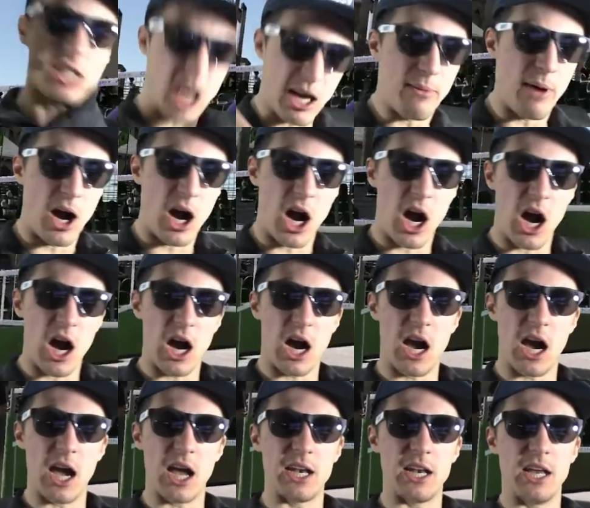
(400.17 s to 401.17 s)
Come
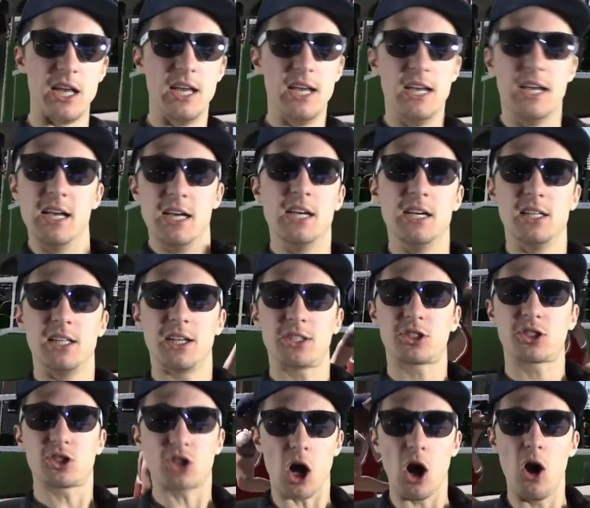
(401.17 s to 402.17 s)
on!
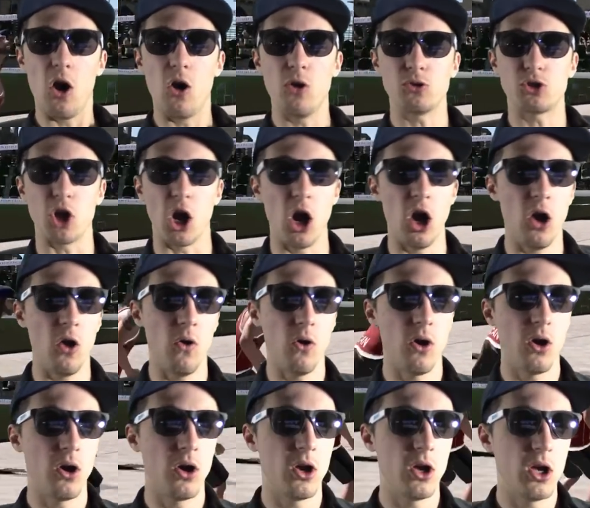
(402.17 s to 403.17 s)
Let's go, Joe!
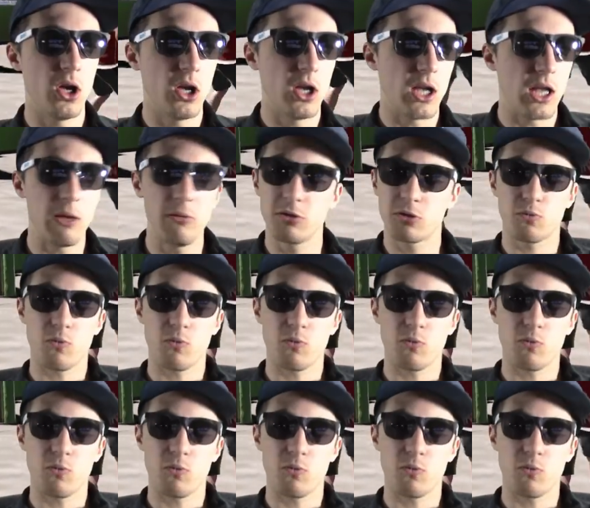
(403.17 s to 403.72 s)
He was